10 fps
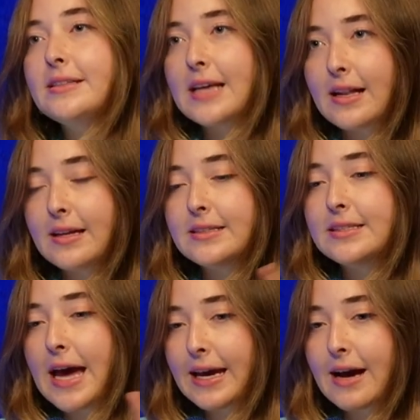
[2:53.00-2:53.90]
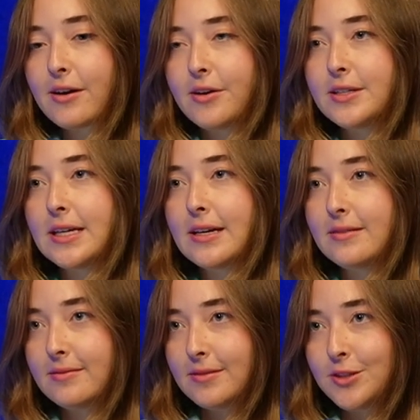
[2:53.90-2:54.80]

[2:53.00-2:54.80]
Exactly, to take our content,